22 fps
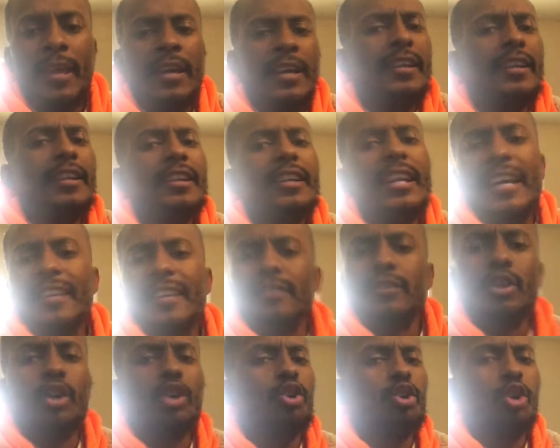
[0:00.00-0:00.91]
And let
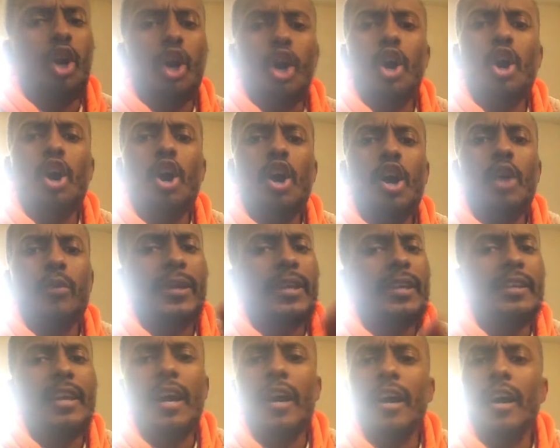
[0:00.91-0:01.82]
the
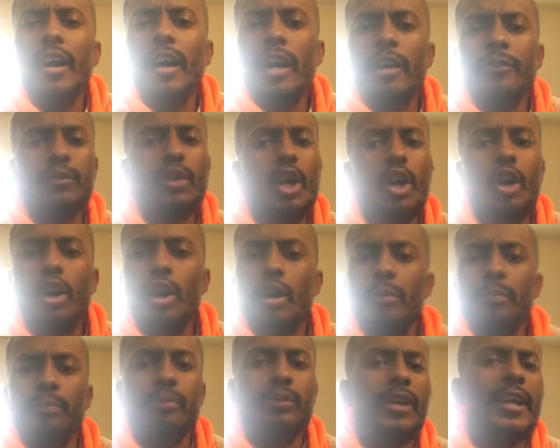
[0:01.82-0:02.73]
glory of your
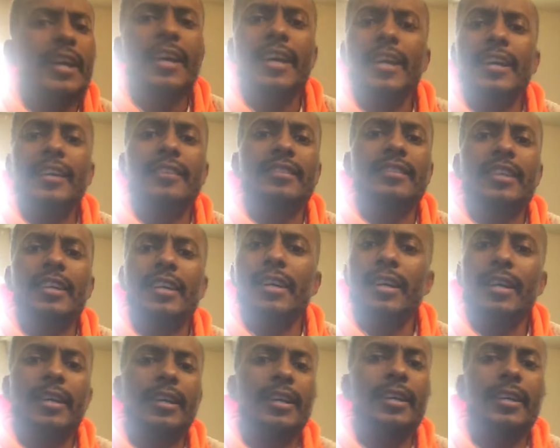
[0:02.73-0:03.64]

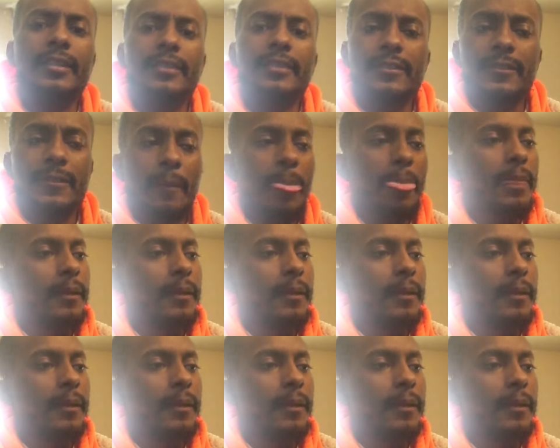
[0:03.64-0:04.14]
presence